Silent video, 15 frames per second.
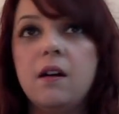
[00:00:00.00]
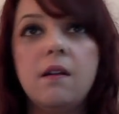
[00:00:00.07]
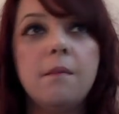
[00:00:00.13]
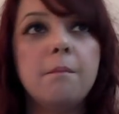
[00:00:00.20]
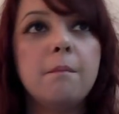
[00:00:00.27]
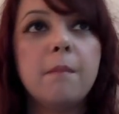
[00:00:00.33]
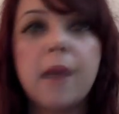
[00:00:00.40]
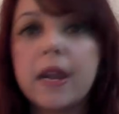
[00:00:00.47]

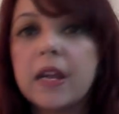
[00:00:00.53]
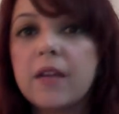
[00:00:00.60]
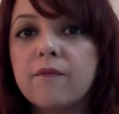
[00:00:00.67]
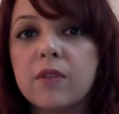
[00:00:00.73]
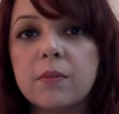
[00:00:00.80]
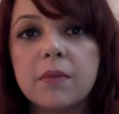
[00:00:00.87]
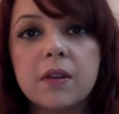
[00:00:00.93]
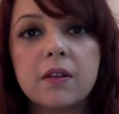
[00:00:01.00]
many
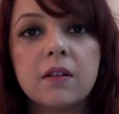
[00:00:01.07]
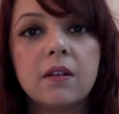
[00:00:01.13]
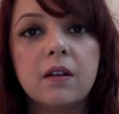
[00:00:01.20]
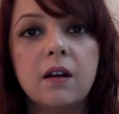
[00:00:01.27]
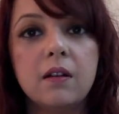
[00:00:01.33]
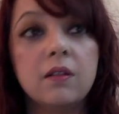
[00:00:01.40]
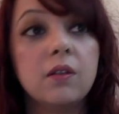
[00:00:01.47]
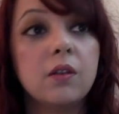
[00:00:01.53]
women,
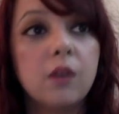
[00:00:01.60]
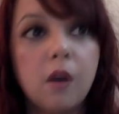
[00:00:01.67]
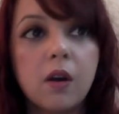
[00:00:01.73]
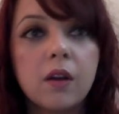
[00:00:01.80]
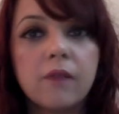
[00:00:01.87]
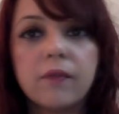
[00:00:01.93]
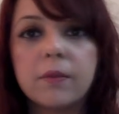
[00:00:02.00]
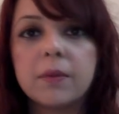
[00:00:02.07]
a lot
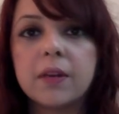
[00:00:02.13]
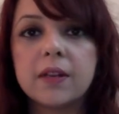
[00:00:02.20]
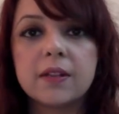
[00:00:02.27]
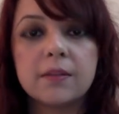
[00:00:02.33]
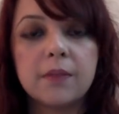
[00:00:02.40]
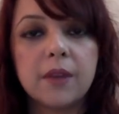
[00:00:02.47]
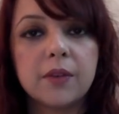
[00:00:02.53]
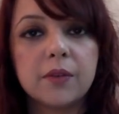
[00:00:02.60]
of women, as a
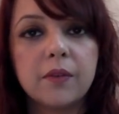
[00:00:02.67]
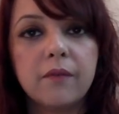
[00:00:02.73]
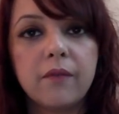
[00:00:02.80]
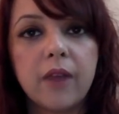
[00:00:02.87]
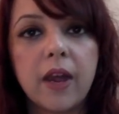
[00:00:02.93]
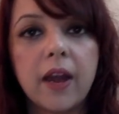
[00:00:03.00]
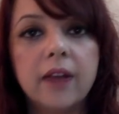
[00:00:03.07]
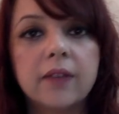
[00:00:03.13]
matter of
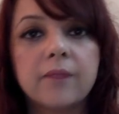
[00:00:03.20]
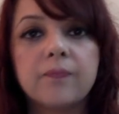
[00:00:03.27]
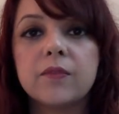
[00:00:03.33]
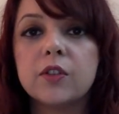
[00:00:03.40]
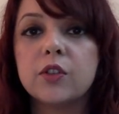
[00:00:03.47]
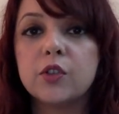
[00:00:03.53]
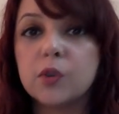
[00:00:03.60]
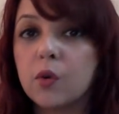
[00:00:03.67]
fact,
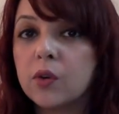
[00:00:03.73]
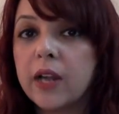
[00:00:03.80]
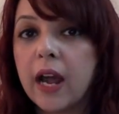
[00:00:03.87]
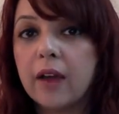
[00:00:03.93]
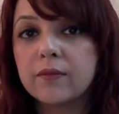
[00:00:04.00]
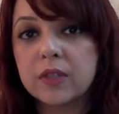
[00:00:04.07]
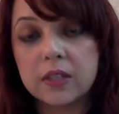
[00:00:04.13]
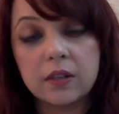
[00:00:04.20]
don't
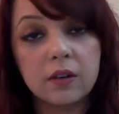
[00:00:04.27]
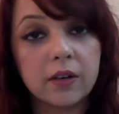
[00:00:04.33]
have single